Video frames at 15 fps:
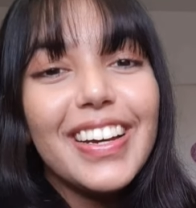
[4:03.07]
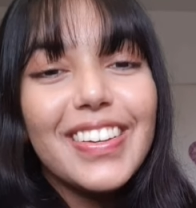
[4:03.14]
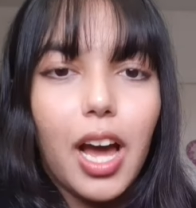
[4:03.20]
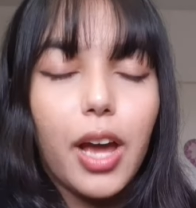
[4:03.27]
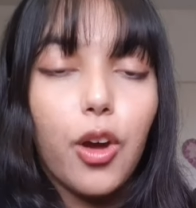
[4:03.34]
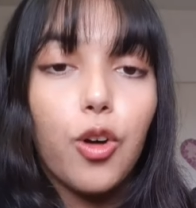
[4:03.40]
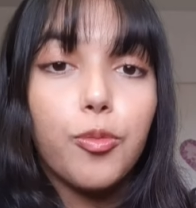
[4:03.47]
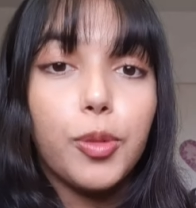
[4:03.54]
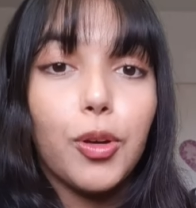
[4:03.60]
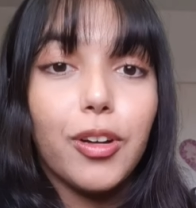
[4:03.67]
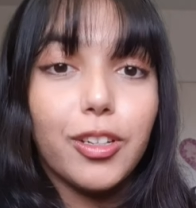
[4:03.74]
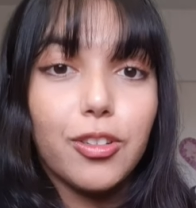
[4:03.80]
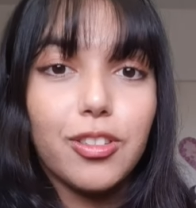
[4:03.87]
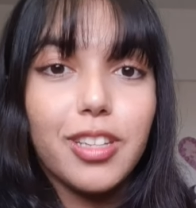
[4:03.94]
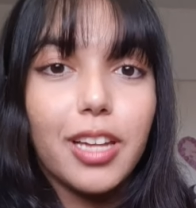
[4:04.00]
I hope you
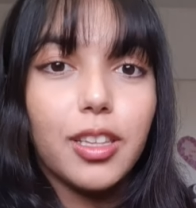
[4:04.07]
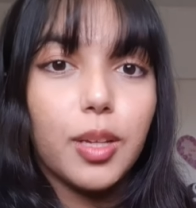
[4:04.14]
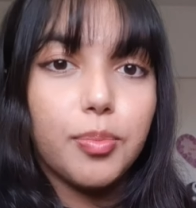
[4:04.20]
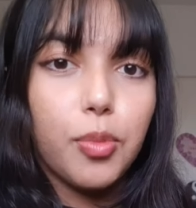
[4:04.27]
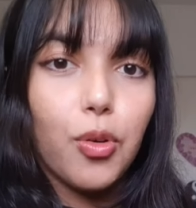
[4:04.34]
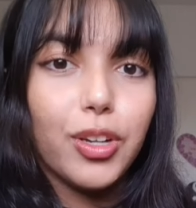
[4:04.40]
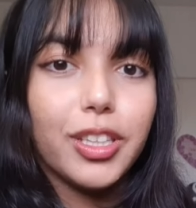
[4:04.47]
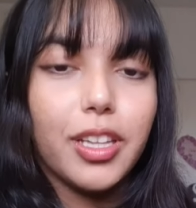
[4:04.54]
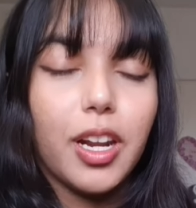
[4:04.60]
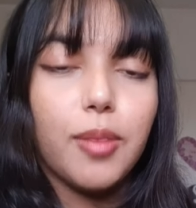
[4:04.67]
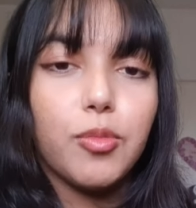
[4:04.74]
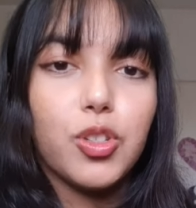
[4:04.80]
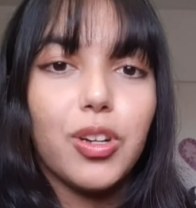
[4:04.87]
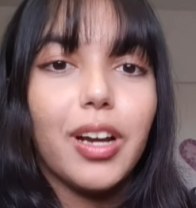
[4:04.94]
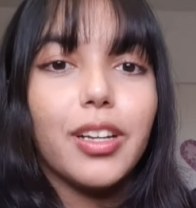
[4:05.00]
understand the point that I'm
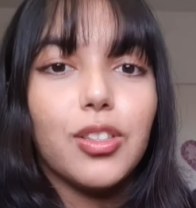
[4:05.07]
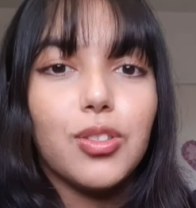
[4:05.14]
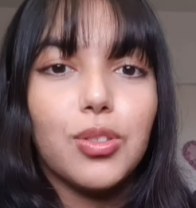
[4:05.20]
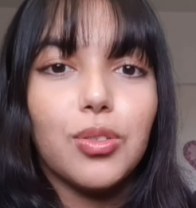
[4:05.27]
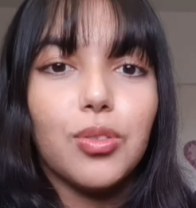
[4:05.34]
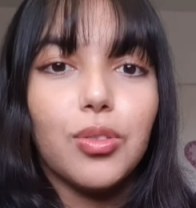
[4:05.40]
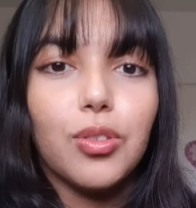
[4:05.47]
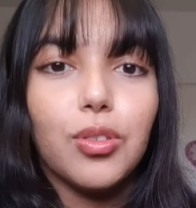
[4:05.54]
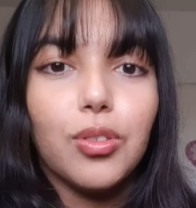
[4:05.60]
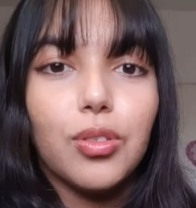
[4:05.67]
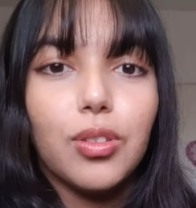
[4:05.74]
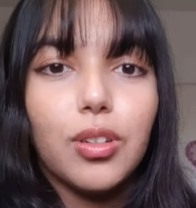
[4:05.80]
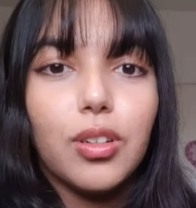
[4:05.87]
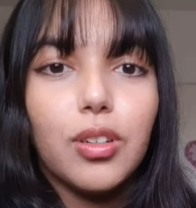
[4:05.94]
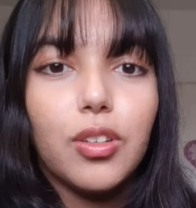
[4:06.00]
trying
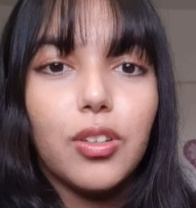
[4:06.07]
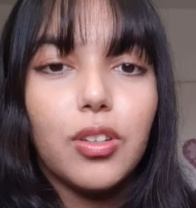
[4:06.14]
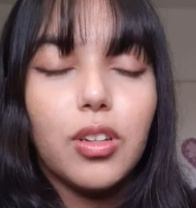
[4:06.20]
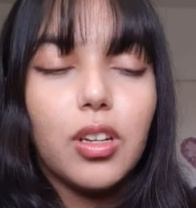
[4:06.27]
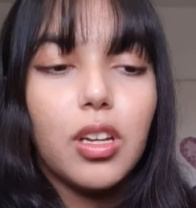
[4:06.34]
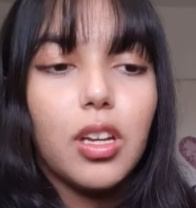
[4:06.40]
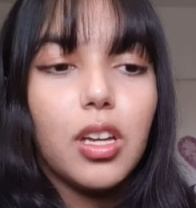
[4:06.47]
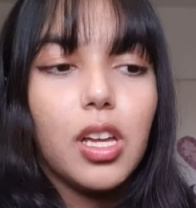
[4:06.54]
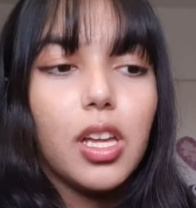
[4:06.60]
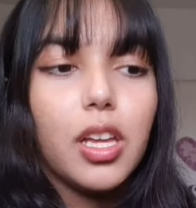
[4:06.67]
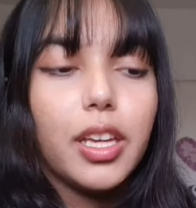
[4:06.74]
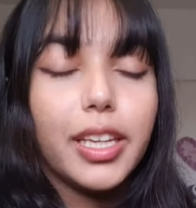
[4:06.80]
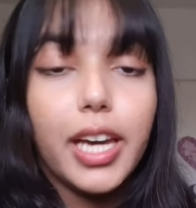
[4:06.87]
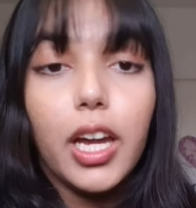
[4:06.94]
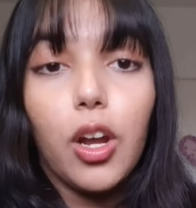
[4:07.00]
to
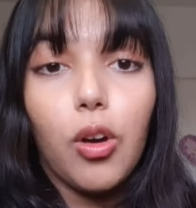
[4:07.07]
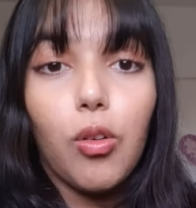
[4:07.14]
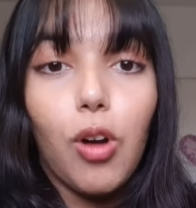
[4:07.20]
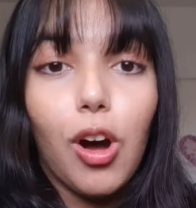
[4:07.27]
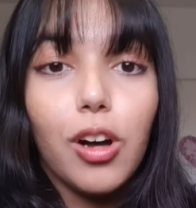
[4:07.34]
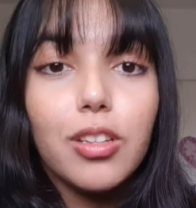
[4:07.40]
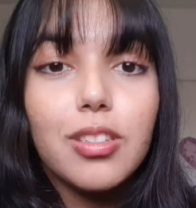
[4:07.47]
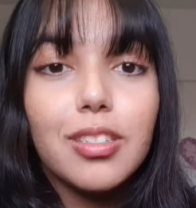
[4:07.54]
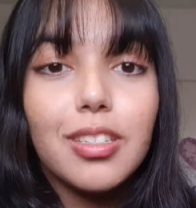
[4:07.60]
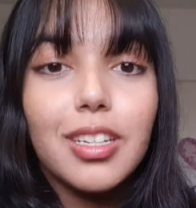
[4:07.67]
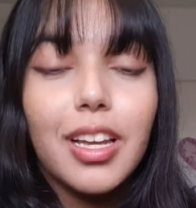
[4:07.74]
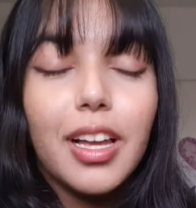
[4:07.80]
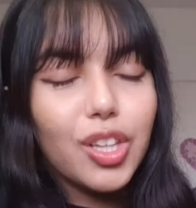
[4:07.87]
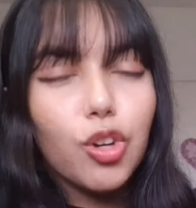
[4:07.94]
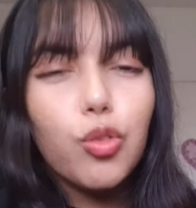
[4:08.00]
get across.
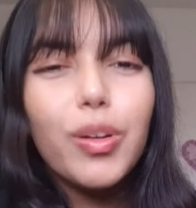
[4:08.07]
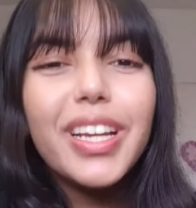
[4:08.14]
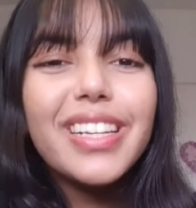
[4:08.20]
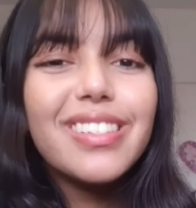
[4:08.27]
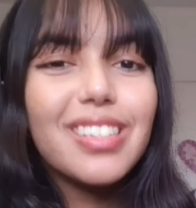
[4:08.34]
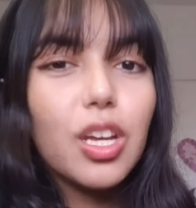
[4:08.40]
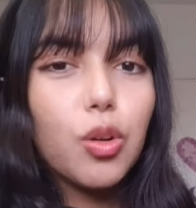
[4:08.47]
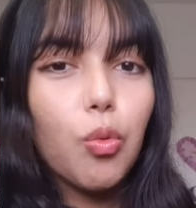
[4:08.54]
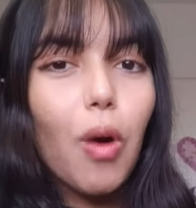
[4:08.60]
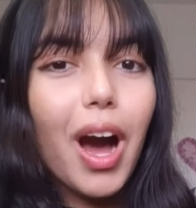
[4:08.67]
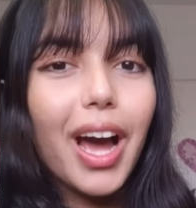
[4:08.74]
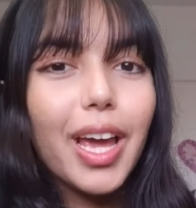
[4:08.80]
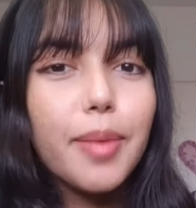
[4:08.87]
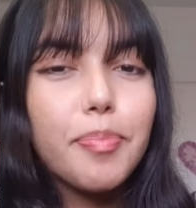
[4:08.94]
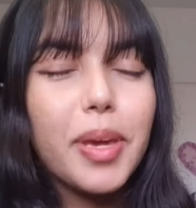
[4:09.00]
The reason
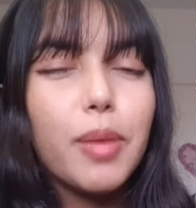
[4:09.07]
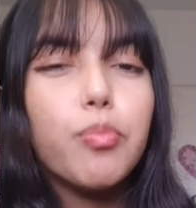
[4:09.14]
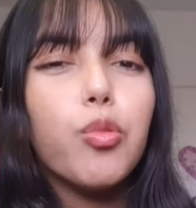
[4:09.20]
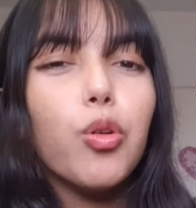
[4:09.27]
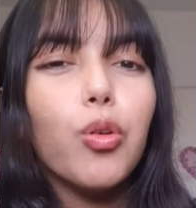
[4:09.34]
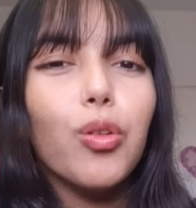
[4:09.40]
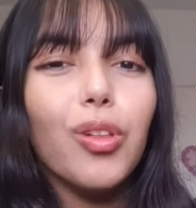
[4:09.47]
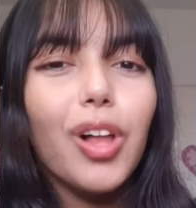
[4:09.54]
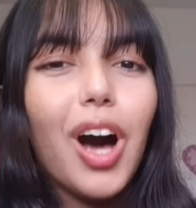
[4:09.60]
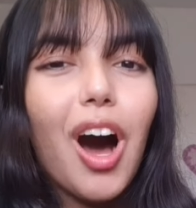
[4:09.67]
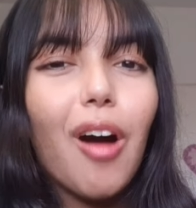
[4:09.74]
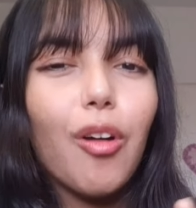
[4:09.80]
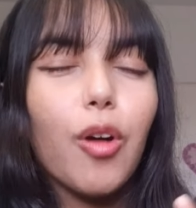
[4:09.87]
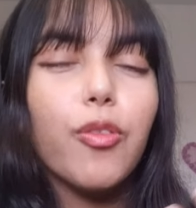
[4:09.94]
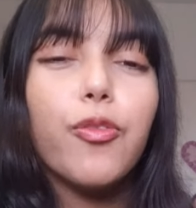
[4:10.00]
why people
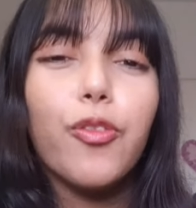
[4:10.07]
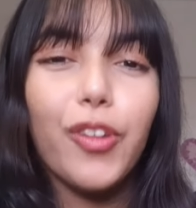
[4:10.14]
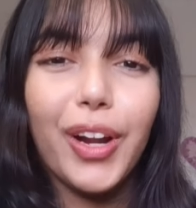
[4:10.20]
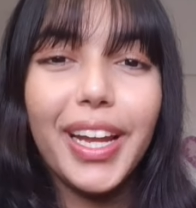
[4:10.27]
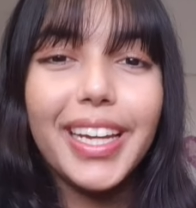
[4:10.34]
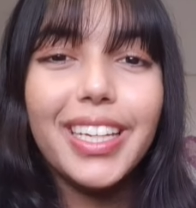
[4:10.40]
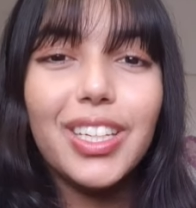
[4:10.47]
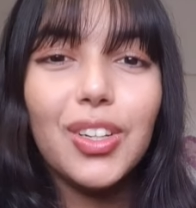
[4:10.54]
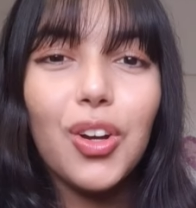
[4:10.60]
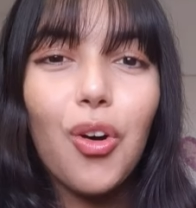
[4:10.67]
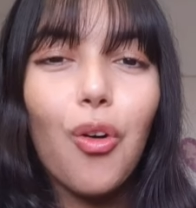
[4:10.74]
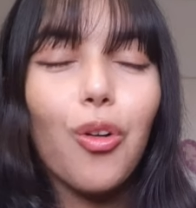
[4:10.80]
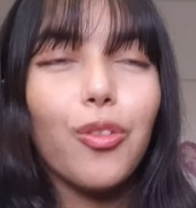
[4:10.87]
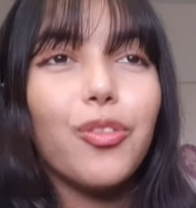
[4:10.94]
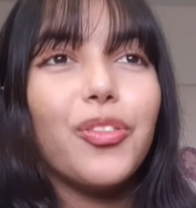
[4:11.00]
are afraid
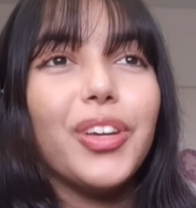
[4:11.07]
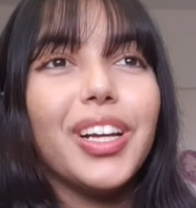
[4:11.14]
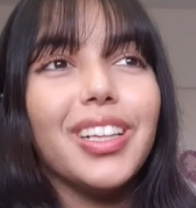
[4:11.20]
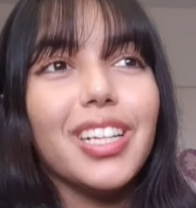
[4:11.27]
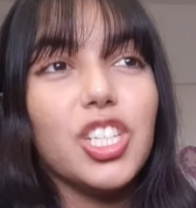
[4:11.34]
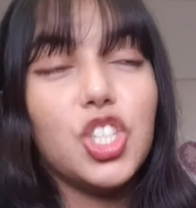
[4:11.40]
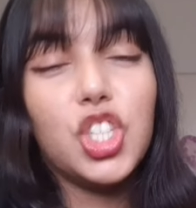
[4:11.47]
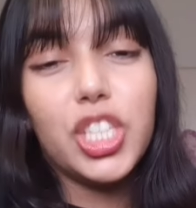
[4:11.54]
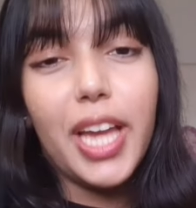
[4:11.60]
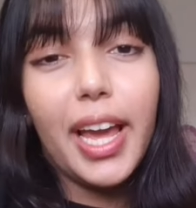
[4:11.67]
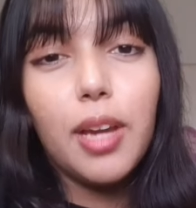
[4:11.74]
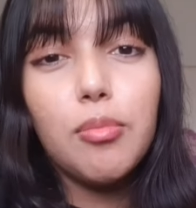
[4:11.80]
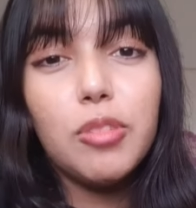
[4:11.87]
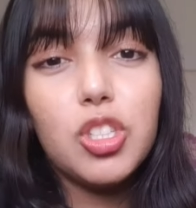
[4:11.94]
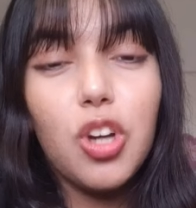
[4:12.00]
or feel
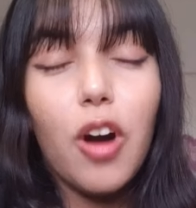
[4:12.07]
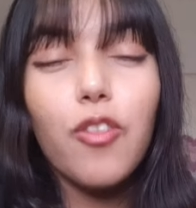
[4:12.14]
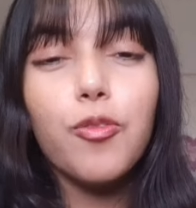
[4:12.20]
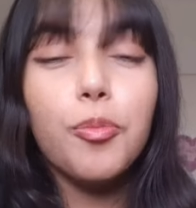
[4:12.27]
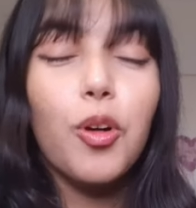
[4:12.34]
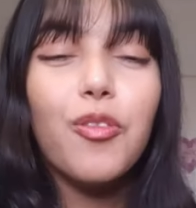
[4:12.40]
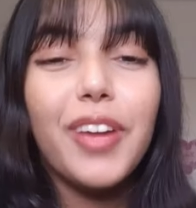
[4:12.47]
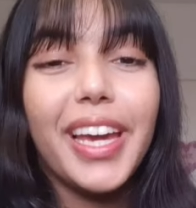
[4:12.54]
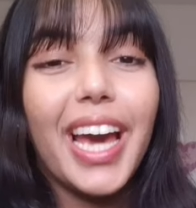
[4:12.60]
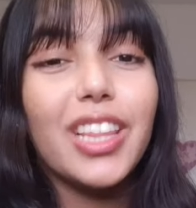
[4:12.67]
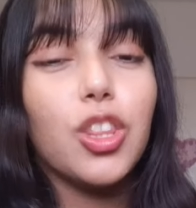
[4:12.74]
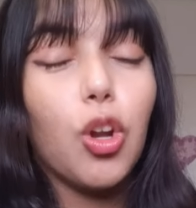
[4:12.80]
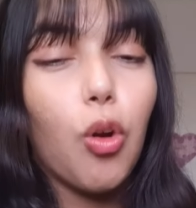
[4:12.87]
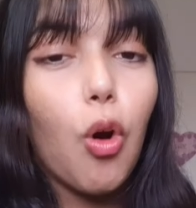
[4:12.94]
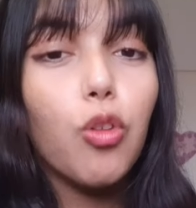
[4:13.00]
ashamed of moving at
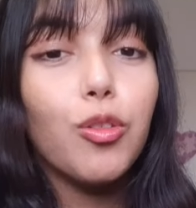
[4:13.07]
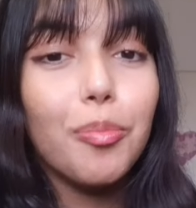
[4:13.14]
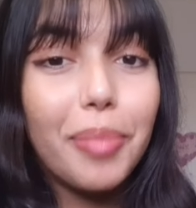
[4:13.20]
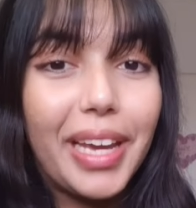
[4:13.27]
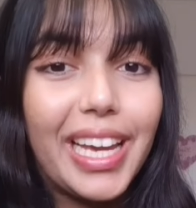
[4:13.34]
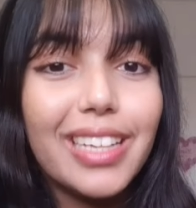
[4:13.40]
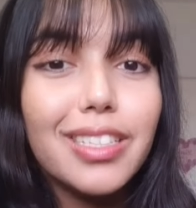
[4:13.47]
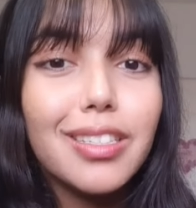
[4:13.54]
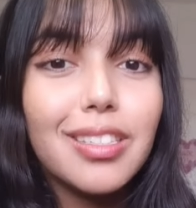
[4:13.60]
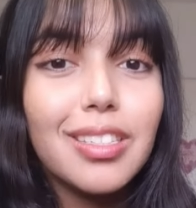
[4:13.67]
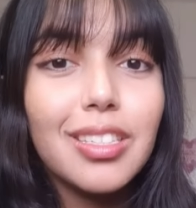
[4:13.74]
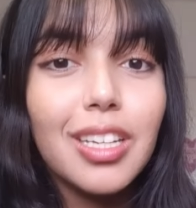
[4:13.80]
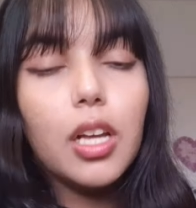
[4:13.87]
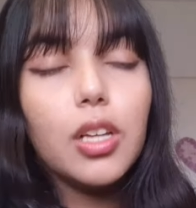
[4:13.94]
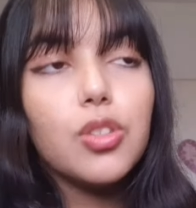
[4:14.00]
their own
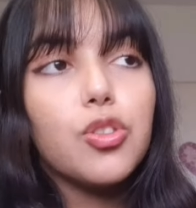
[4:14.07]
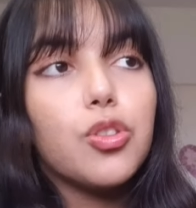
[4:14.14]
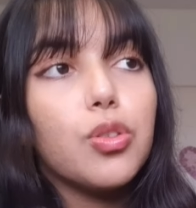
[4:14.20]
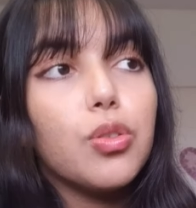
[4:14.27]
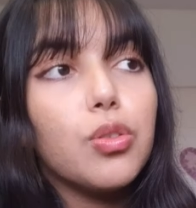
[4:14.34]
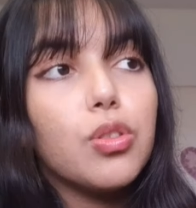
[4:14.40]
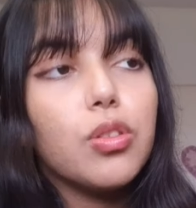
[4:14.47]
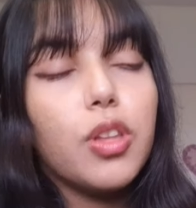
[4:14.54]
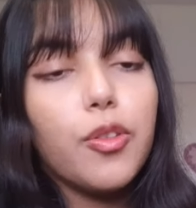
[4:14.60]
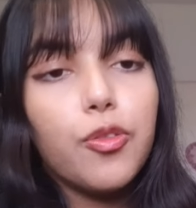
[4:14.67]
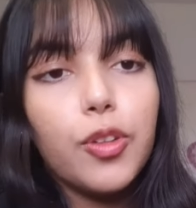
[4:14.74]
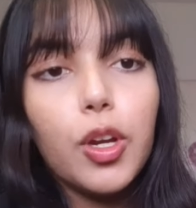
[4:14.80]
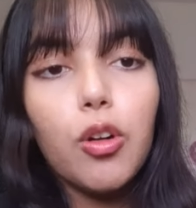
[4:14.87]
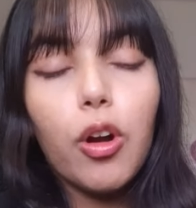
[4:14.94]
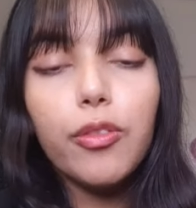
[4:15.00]
pace is due to the
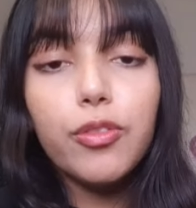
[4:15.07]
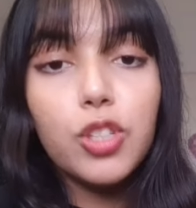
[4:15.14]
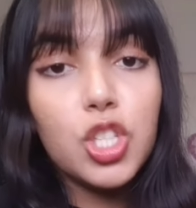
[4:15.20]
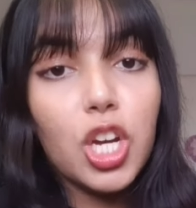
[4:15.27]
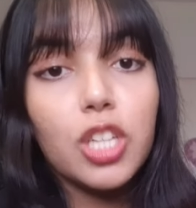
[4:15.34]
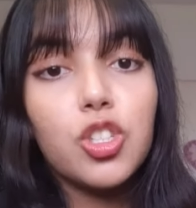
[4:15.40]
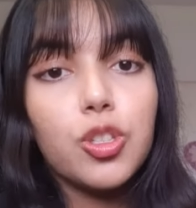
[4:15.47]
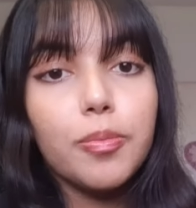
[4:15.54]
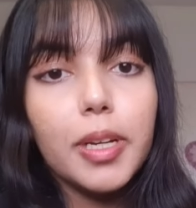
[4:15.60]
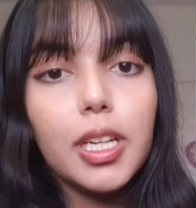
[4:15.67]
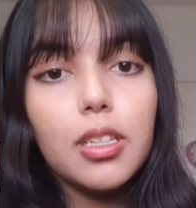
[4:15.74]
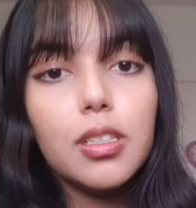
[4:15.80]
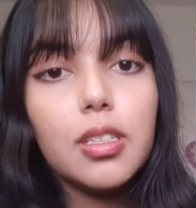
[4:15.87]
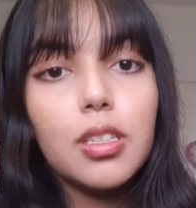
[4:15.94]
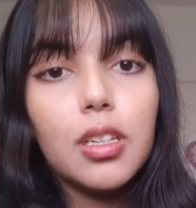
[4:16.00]
fear of
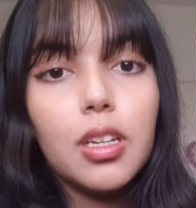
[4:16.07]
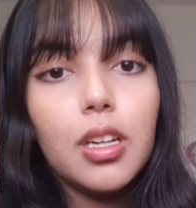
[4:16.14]
judgment.